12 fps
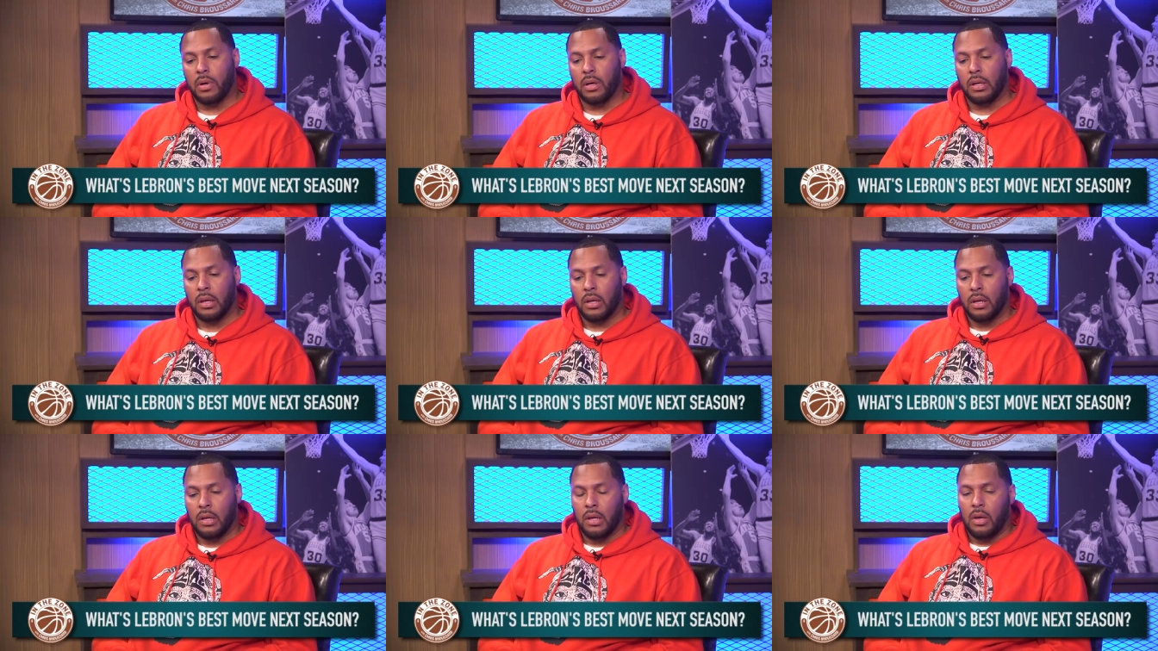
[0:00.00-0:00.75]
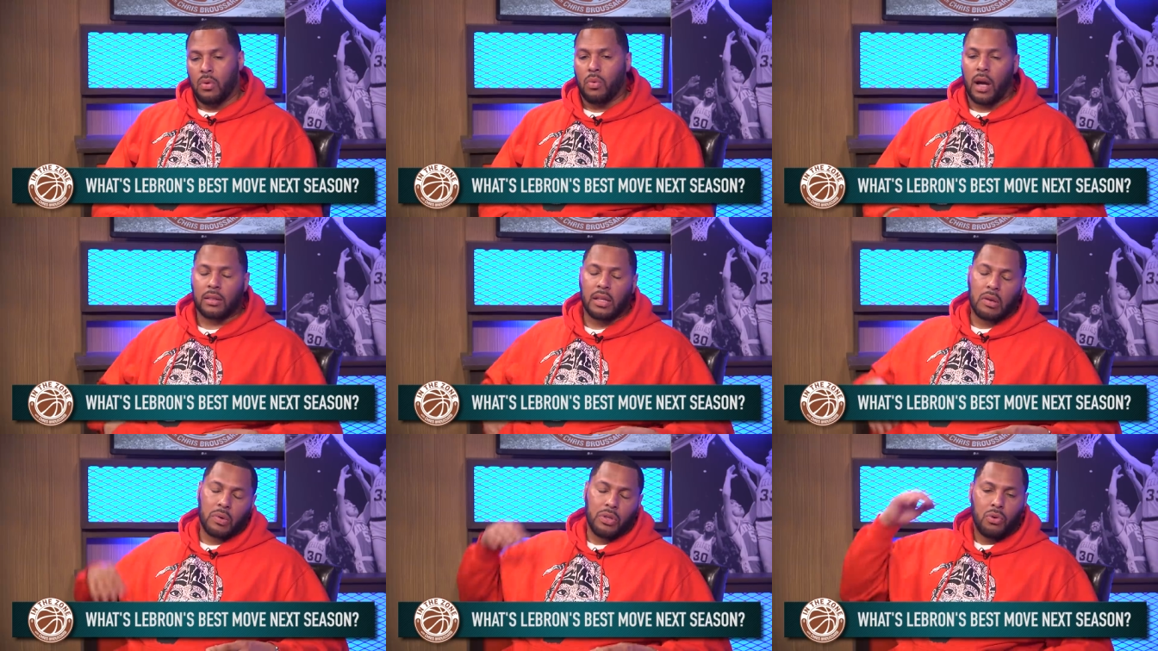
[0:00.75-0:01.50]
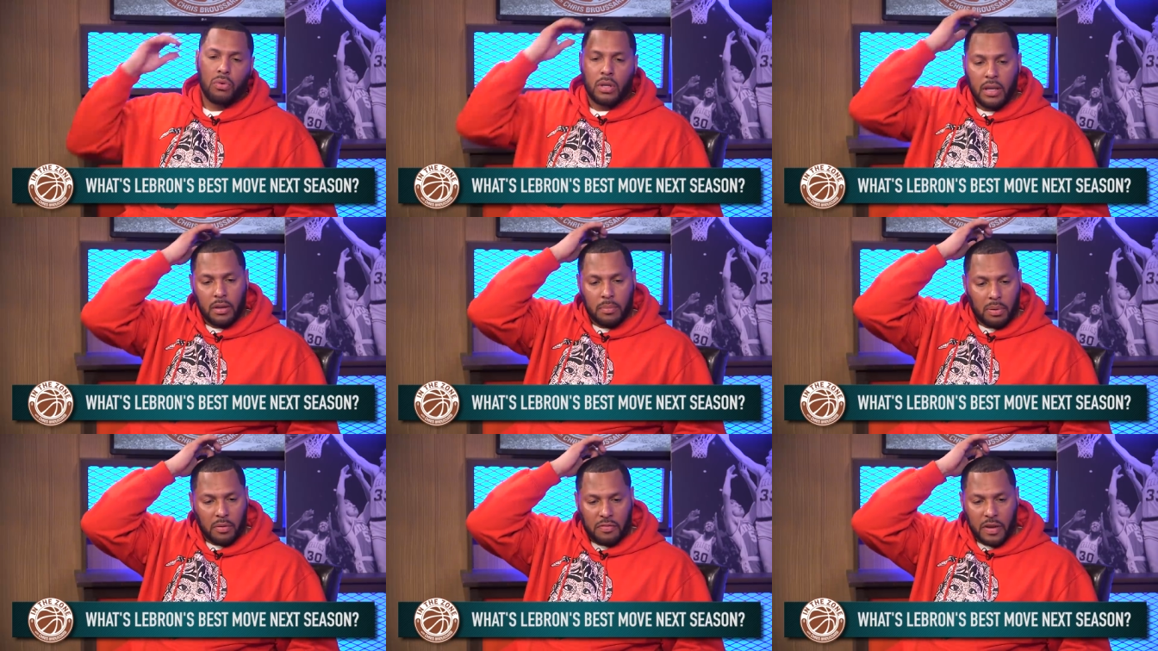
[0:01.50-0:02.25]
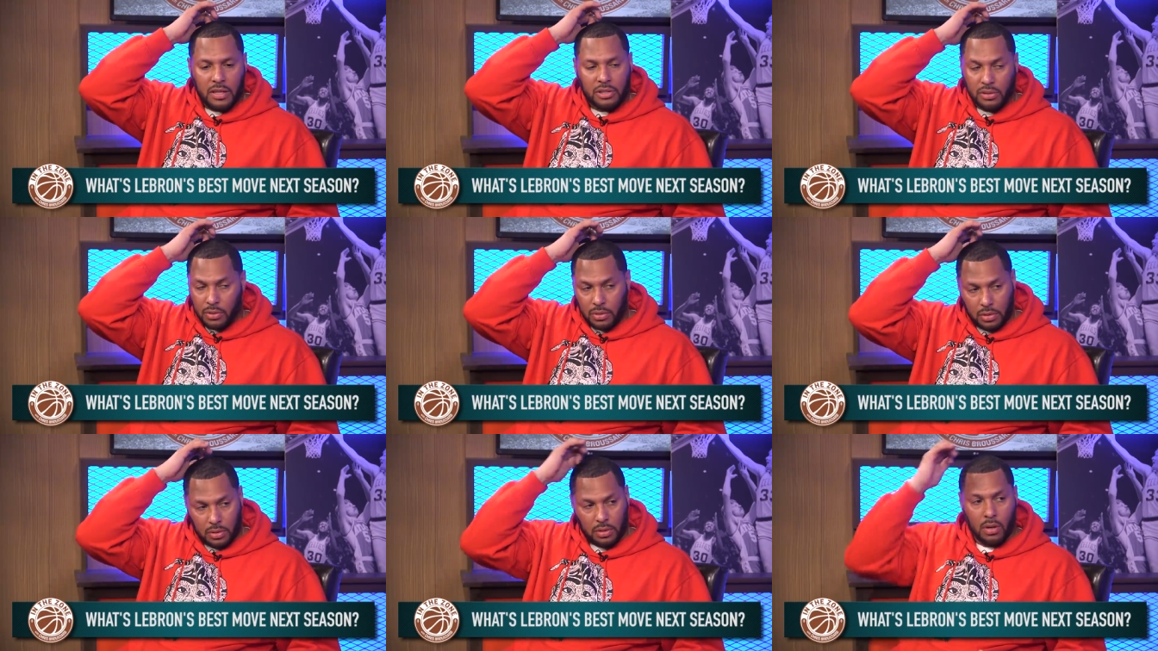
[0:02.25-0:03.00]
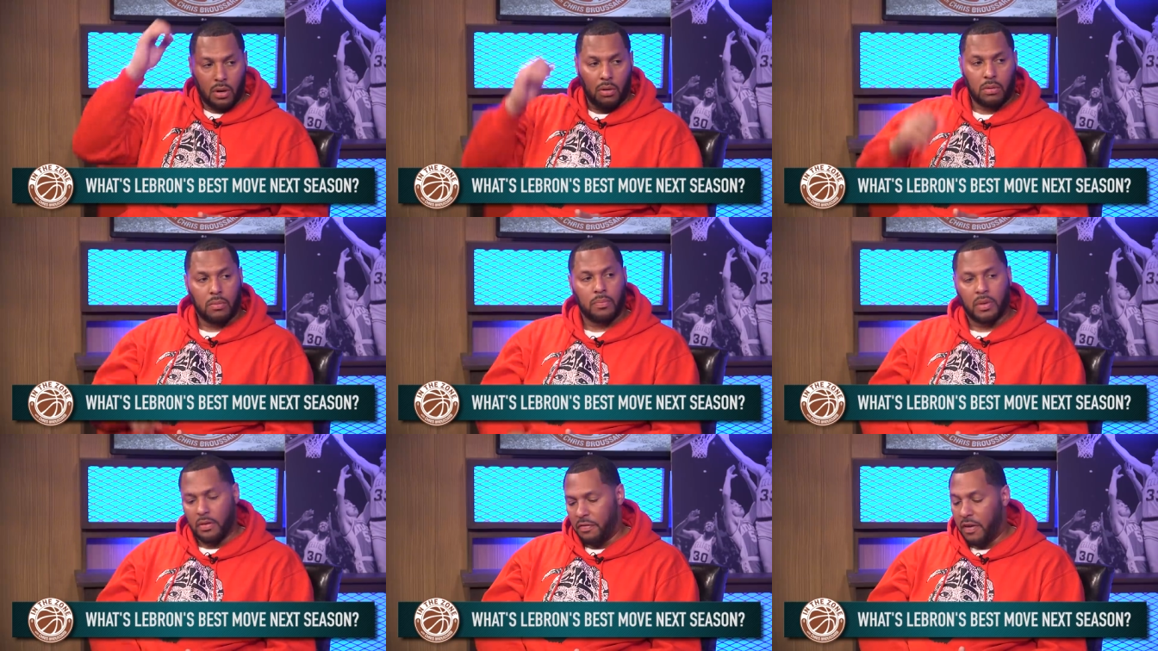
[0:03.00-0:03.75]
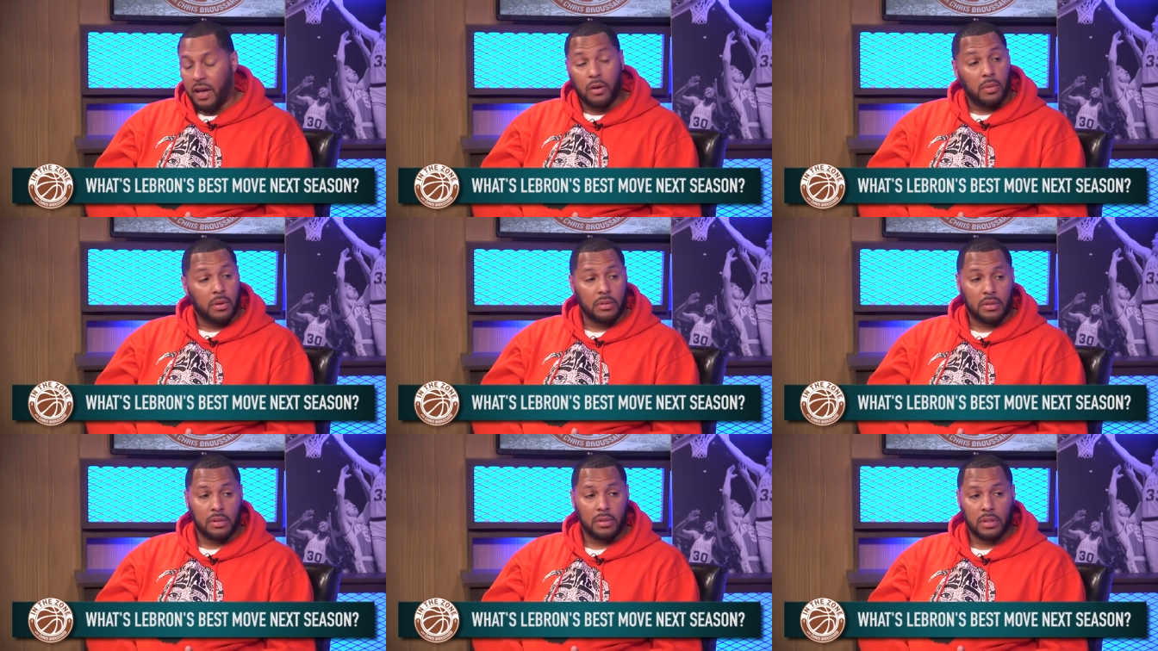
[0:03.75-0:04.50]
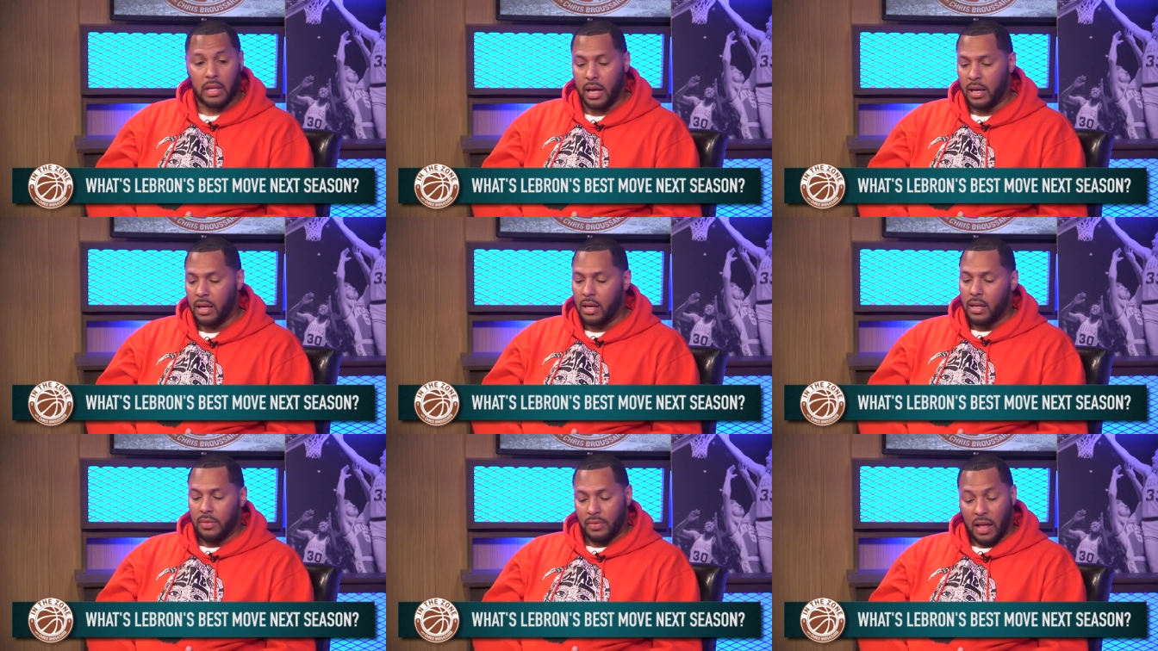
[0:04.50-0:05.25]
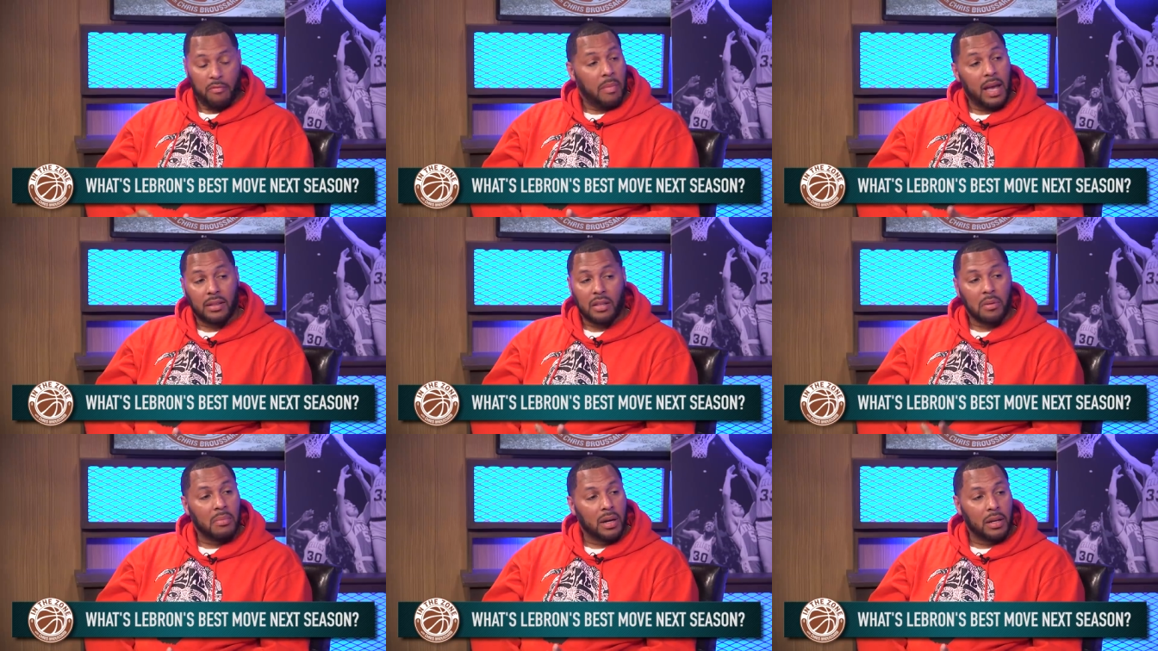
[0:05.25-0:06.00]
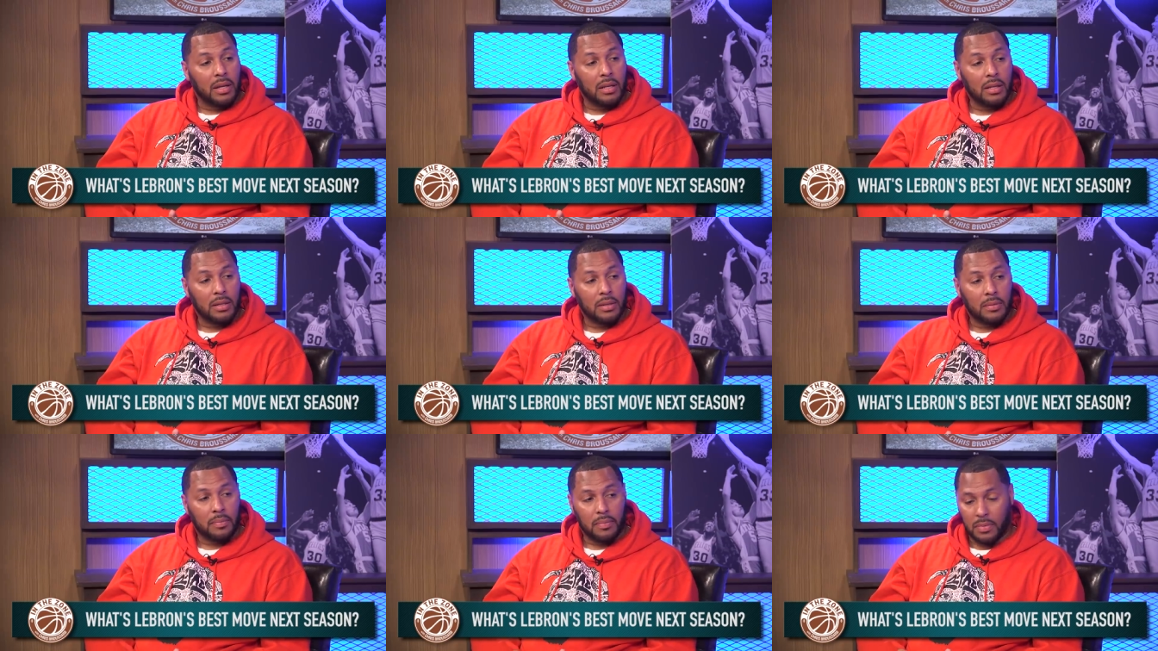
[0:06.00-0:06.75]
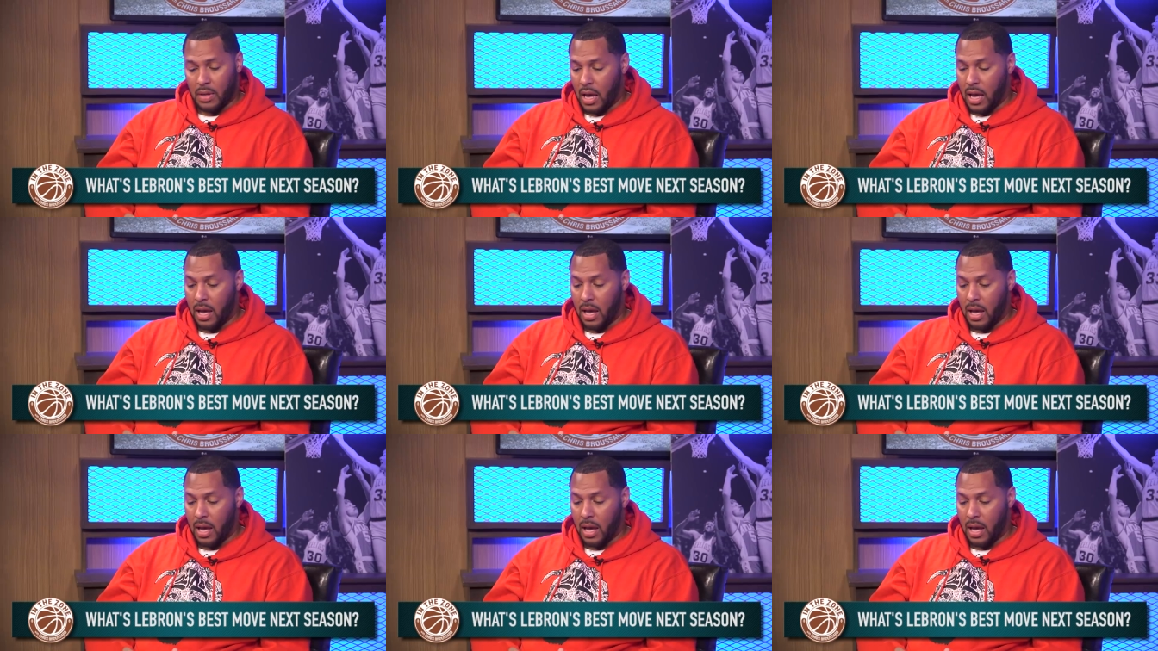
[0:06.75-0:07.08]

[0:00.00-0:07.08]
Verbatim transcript: But I think when you get professionals, you know, veterans that they've made their money mm-hmm.